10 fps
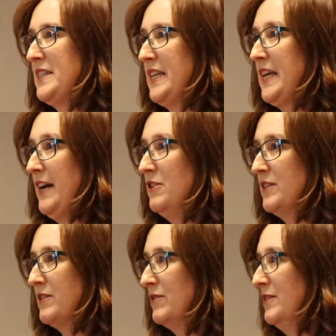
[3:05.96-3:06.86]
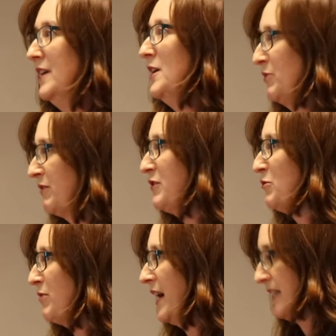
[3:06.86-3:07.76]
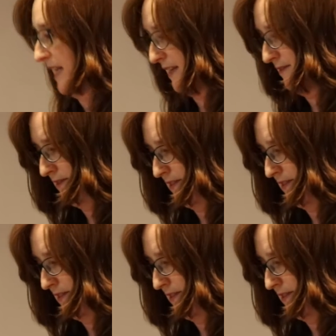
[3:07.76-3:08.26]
City Council with Phil Bradley,